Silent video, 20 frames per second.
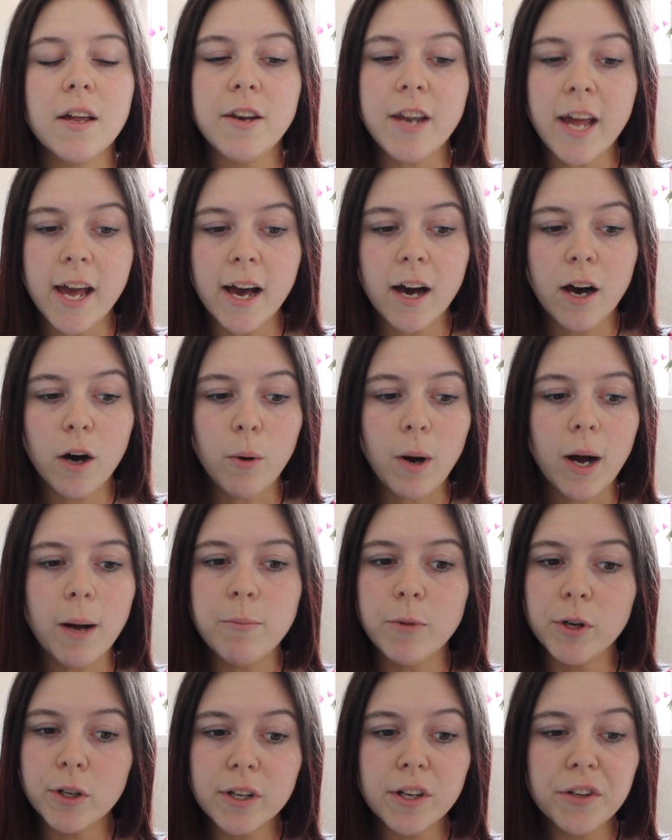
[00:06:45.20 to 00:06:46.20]
Now,
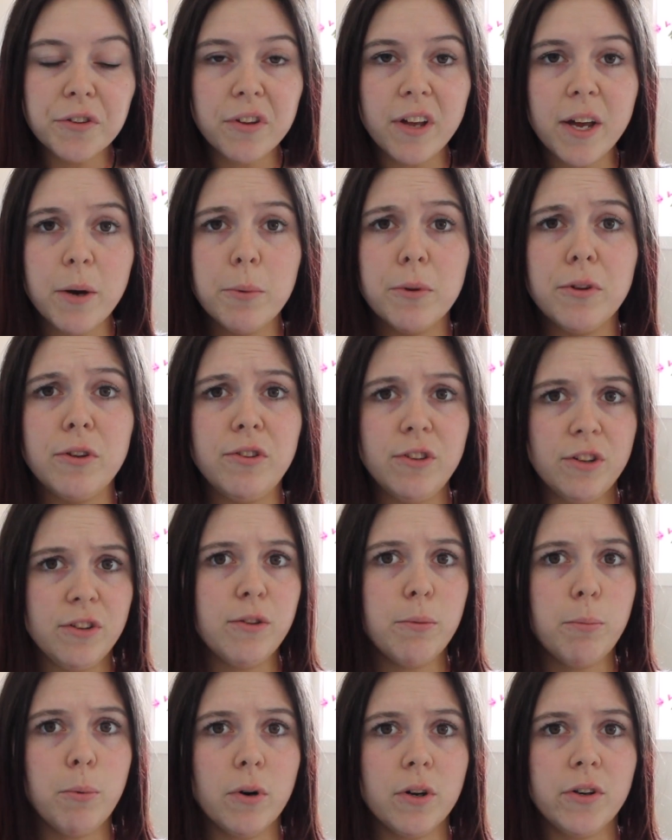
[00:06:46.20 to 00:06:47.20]
I'm not going to say I was
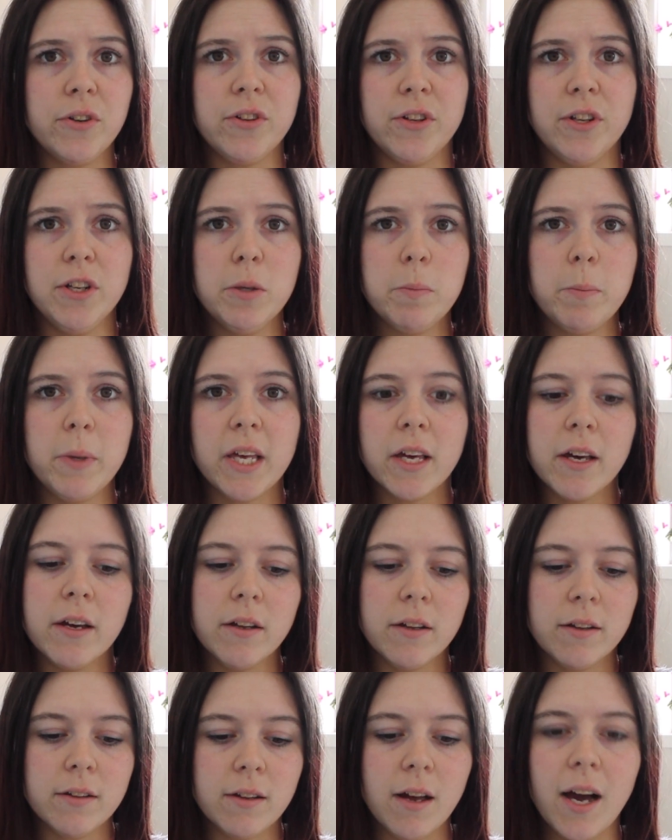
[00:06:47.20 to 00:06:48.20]
disappointed
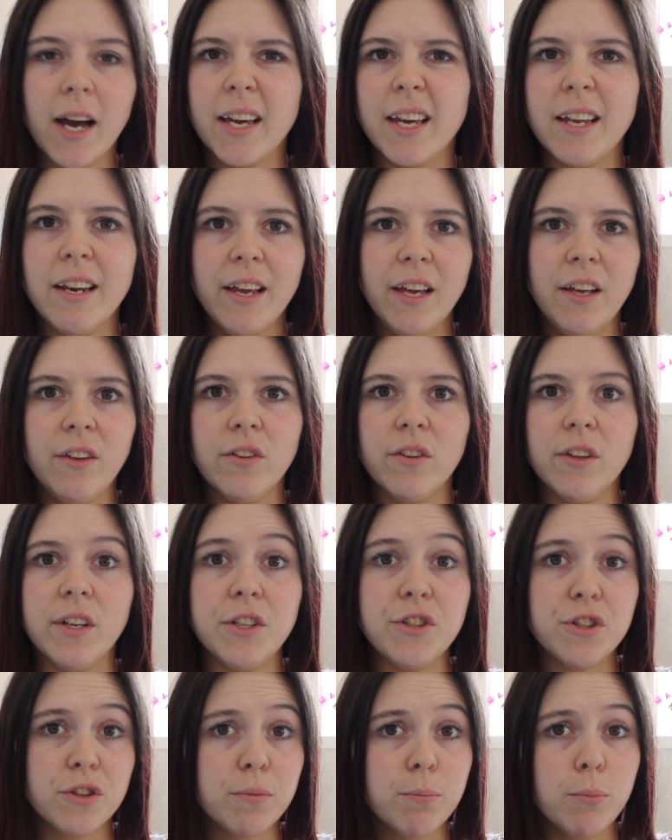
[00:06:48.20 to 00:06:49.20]
because I could
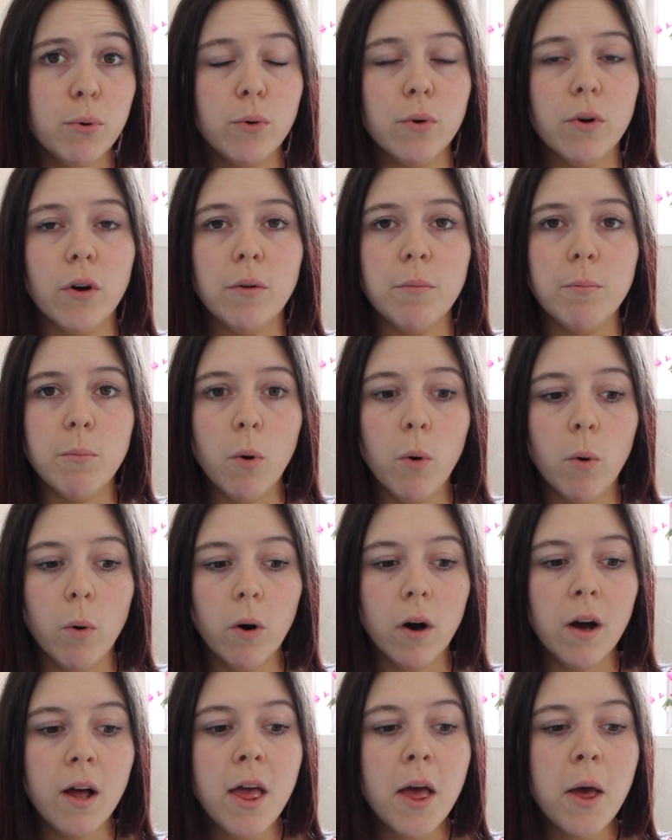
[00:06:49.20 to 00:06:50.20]
easily just put on
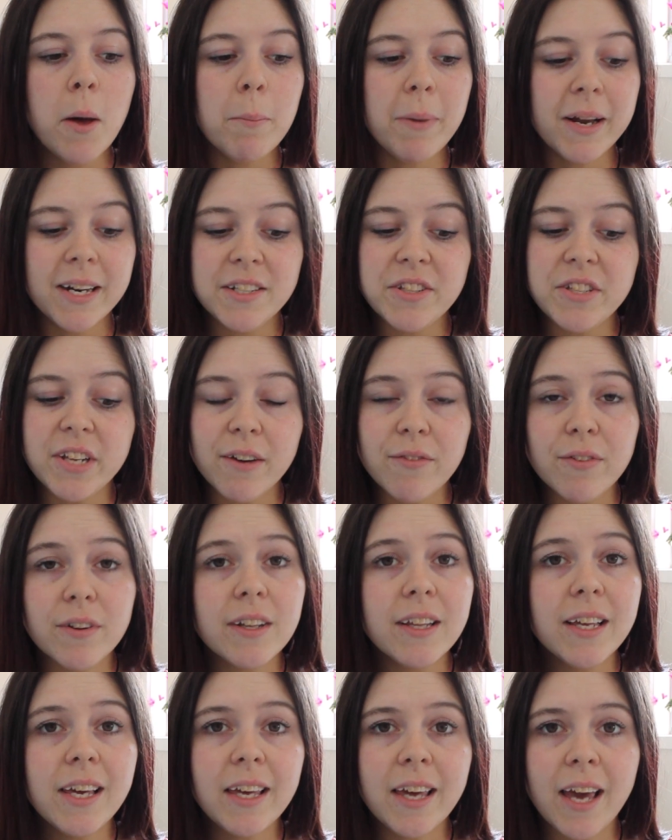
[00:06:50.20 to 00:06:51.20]
more, but it
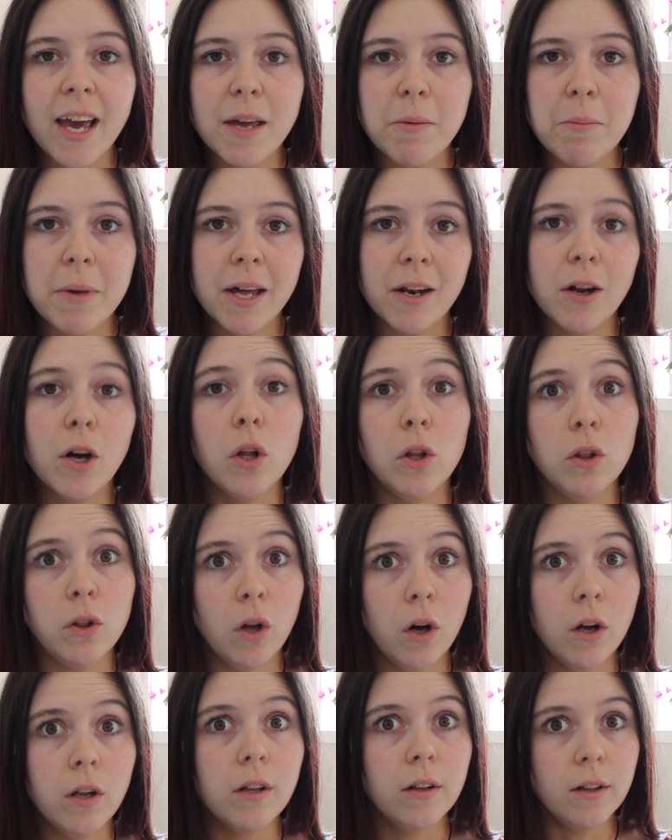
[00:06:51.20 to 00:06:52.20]
definitely came out a
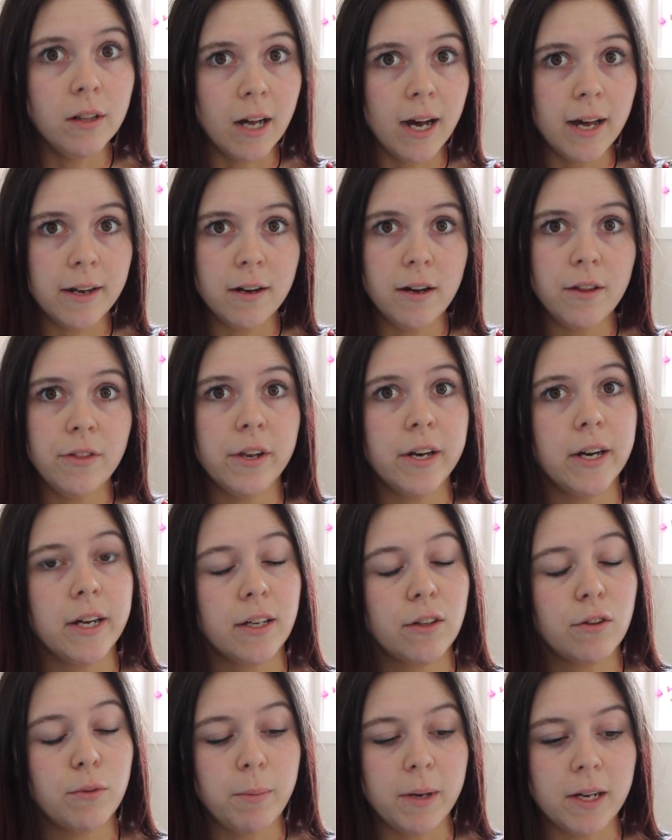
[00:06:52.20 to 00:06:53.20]
lot lighter than
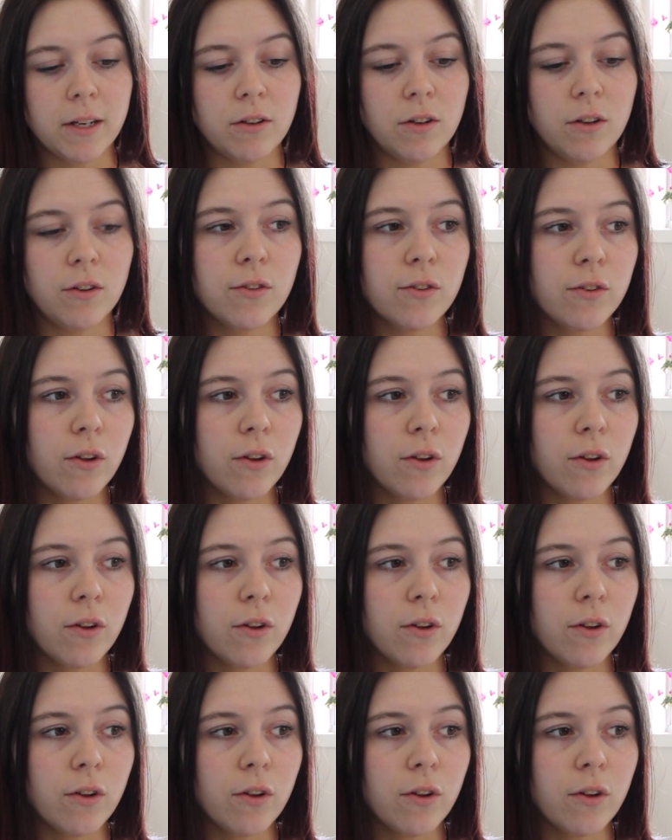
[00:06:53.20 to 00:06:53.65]
I expected.